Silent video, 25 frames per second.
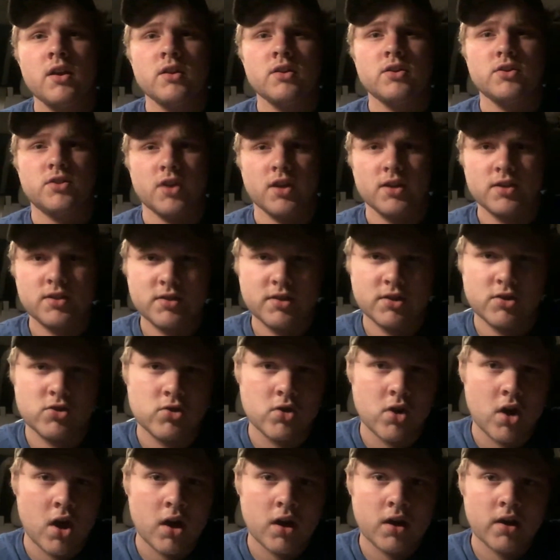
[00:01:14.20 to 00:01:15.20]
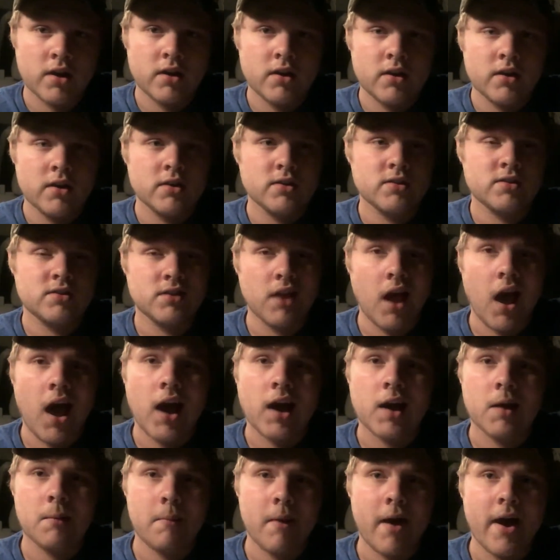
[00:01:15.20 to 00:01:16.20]
just the truck
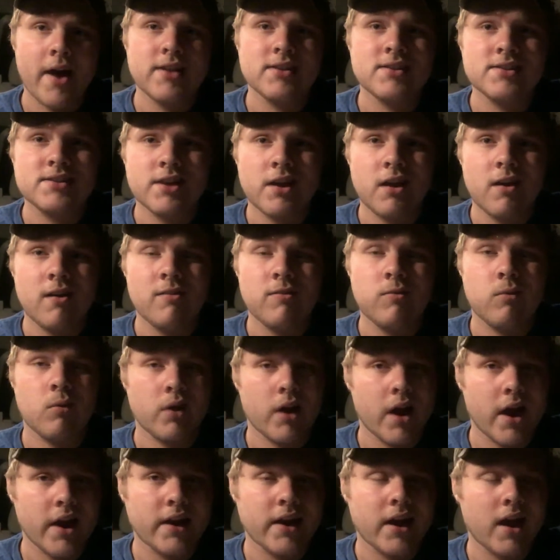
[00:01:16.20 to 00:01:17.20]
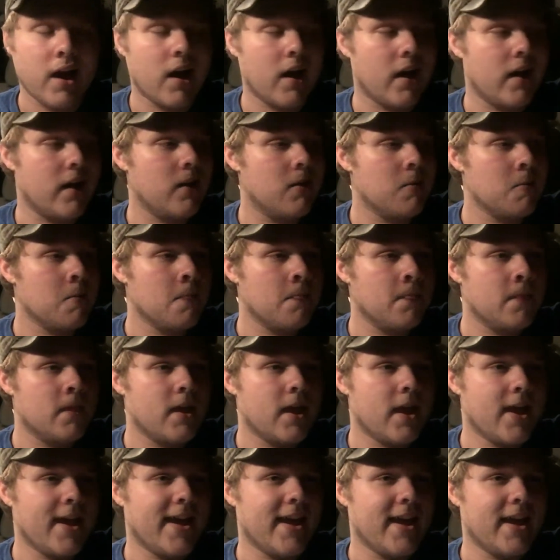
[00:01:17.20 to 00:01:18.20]
stock by itself, what I got,
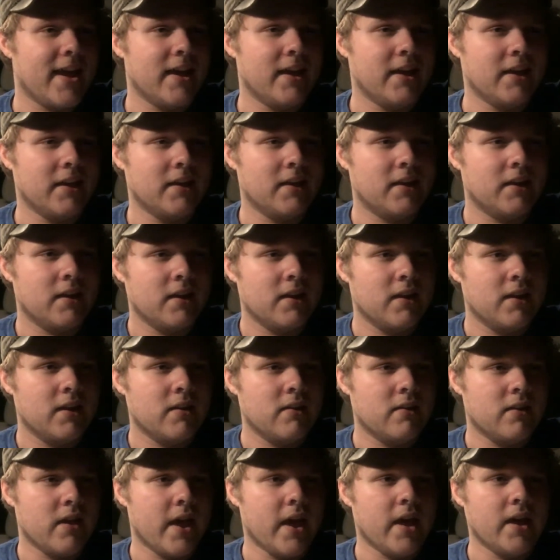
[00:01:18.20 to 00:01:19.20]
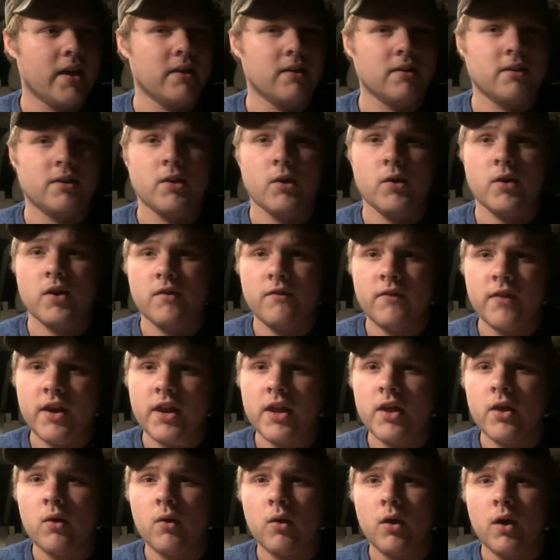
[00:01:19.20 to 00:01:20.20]
and then doing a
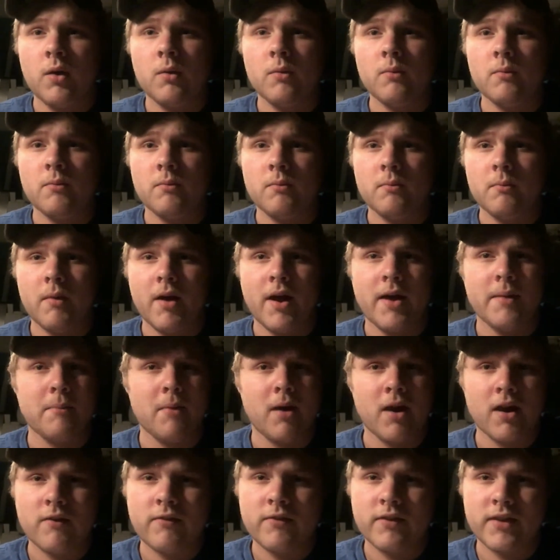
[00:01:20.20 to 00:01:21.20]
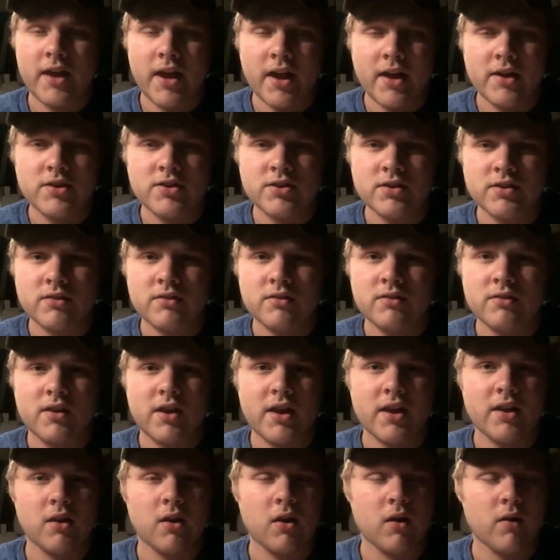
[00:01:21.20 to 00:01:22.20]
video on my modification
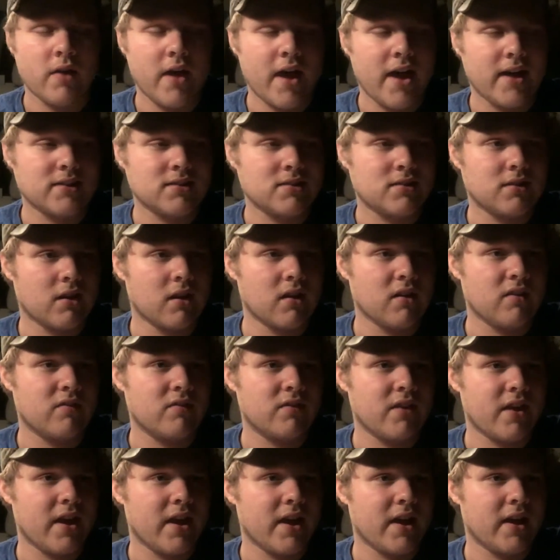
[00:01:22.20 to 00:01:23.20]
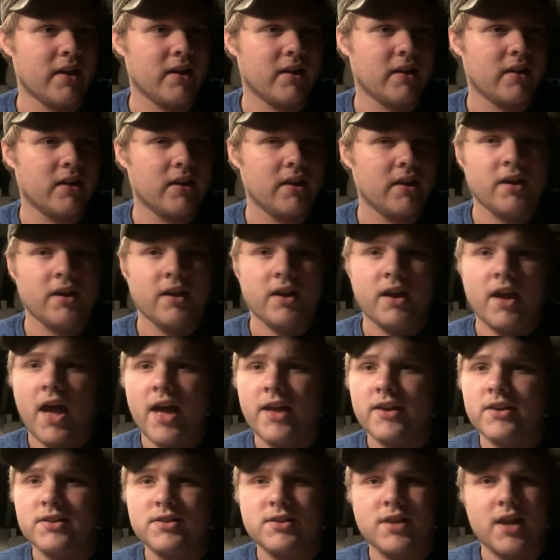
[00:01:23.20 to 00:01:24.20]
and all that stuff. And
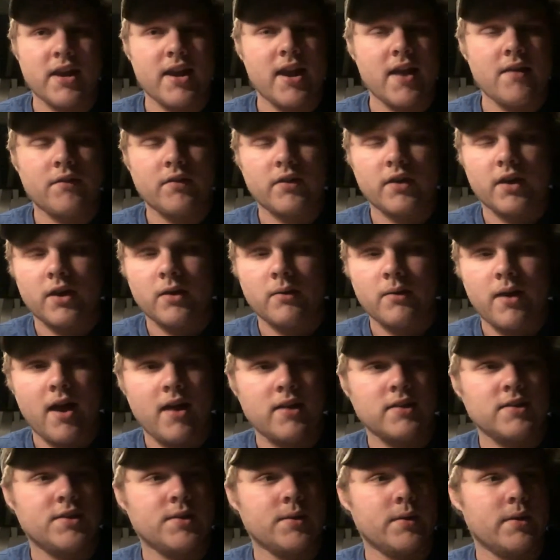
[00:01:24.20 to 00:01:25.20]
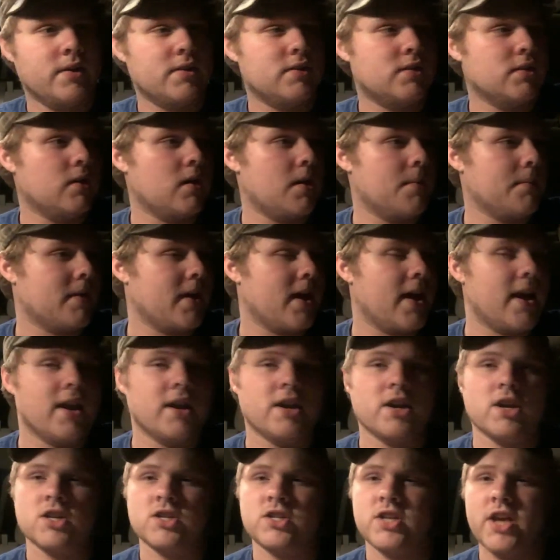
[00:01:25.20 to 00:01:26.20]
I never got around to it, so I'm kind
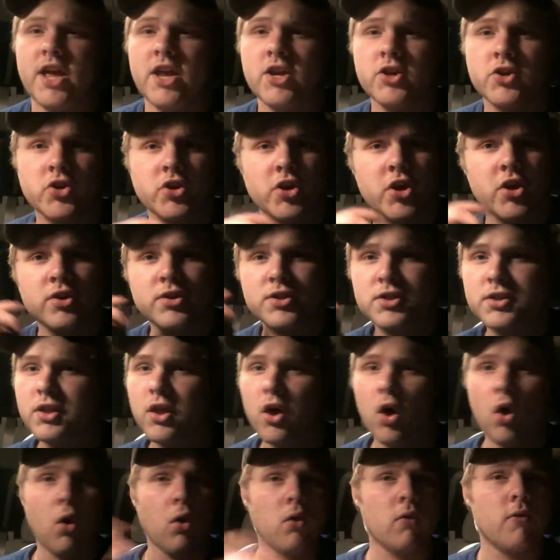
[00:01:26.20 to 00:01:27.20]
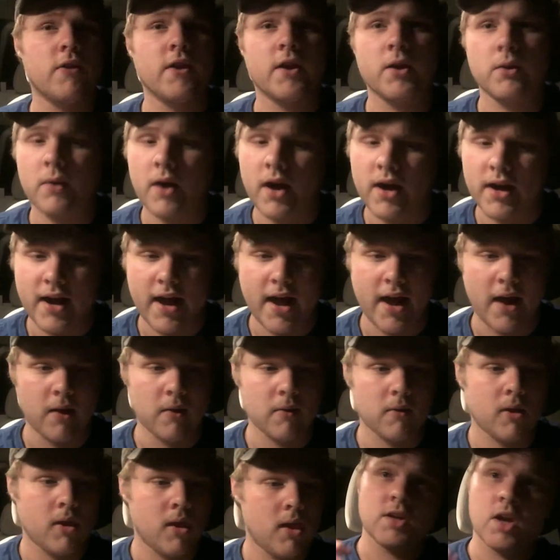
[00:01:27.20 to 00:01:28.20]
of just introducing the whole thing right
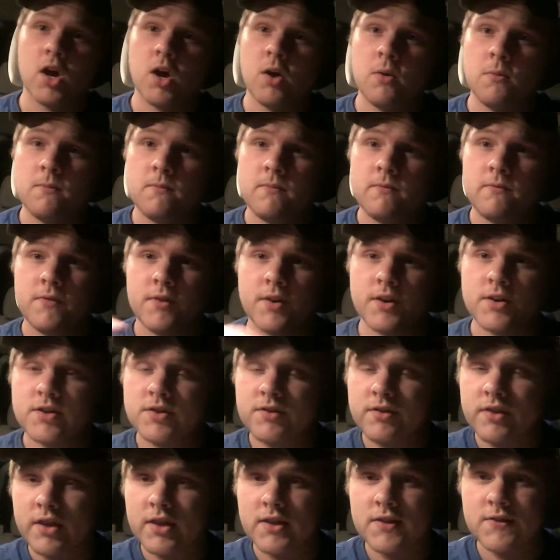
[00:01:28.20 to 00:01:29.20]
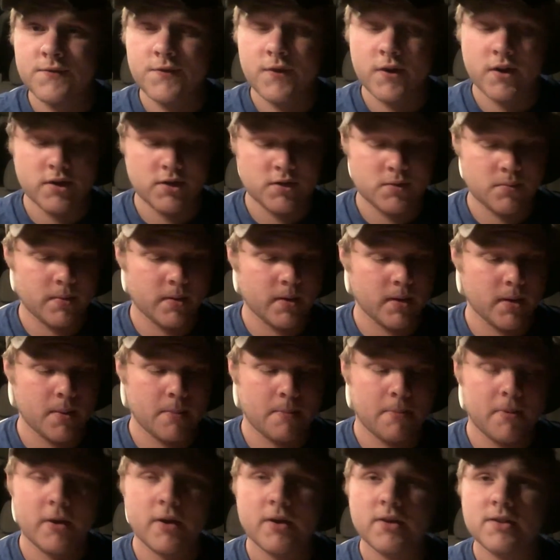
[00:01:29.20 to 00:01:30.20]
now. So first things first, we're gonna
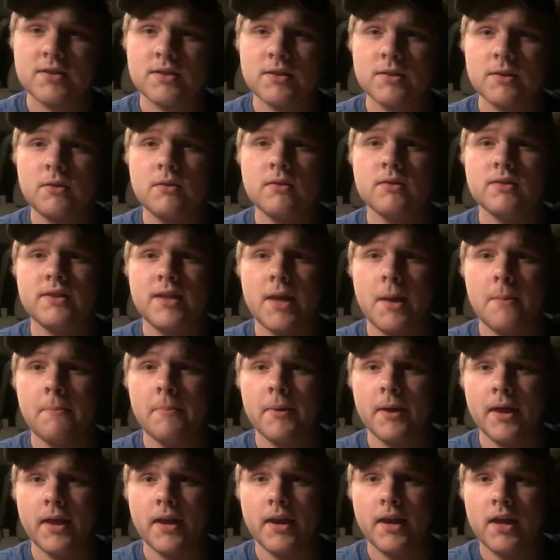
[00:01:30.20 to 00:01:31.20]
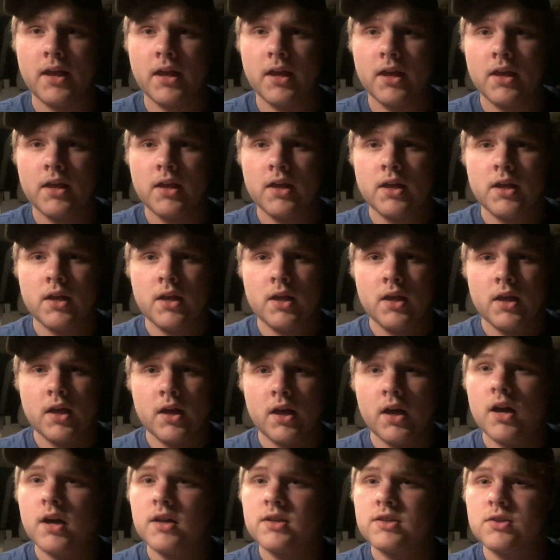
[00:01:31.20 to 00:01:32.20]
put us a little dip in.
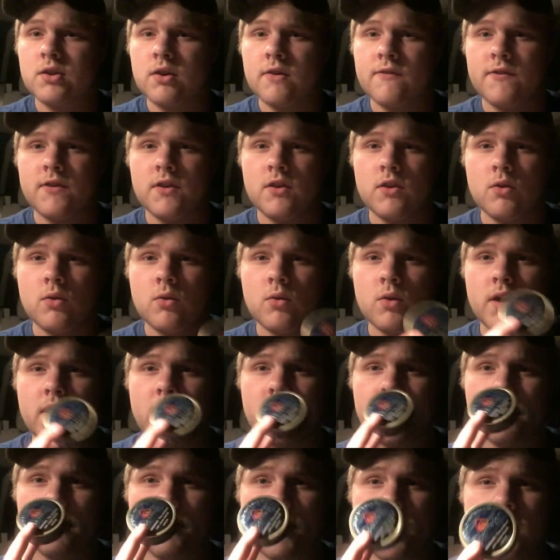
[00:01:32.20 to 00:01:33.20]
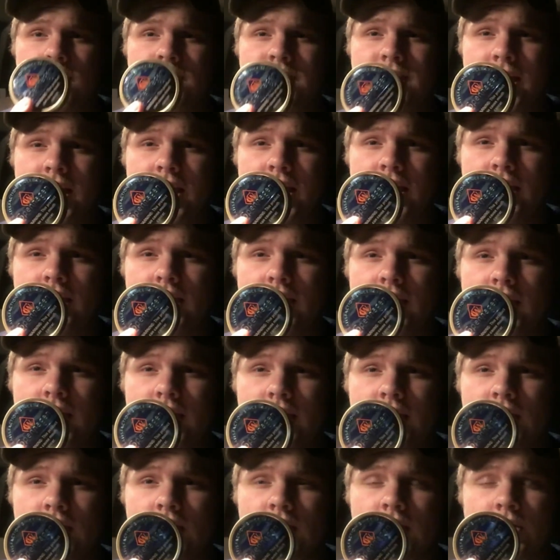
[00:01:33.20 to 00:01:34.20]
So if you partake
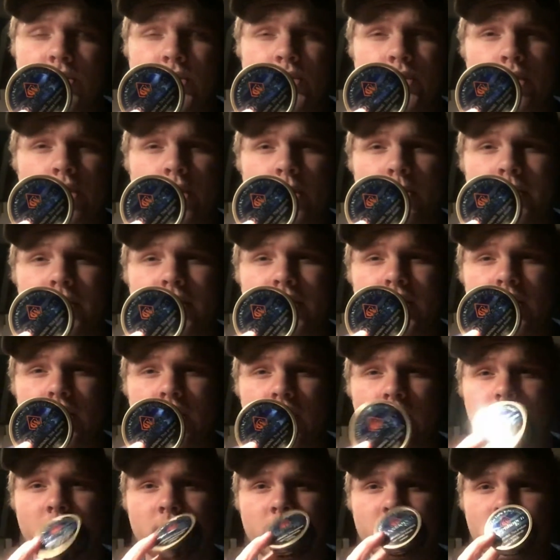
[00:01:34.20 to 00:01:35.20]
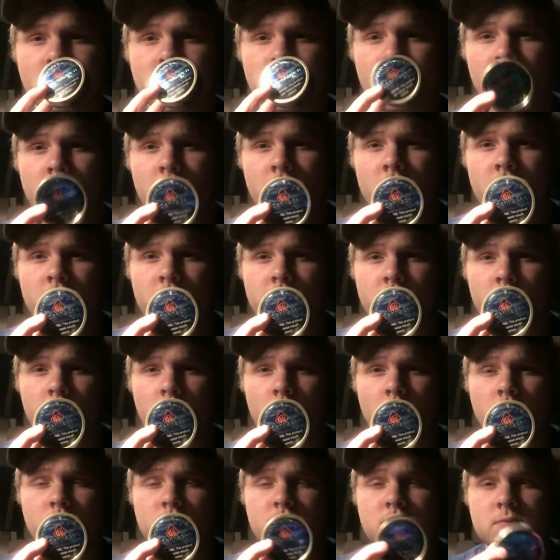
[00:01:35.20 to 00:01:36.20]
in the enjoyment of the
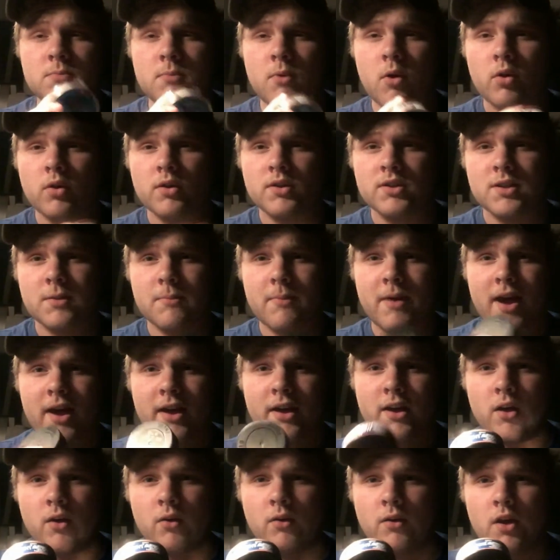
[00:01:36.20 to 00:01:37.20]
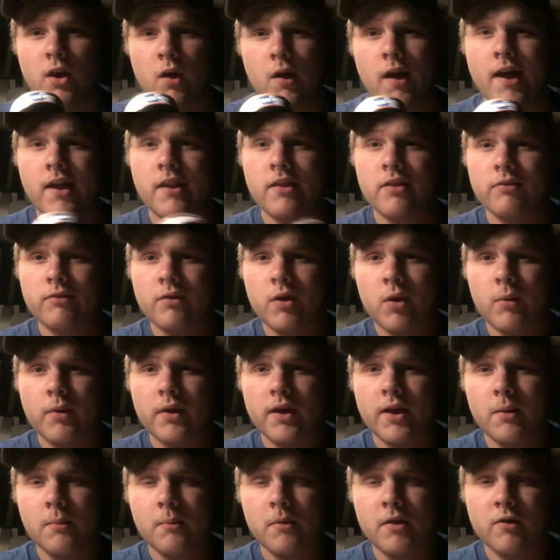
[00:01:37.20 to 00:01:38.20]
old smokeless tobacco, go ahead and throw
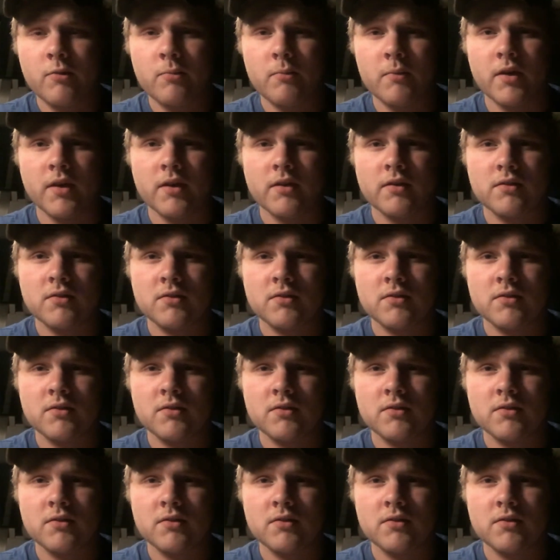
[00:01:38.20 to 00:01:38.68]
it in with me.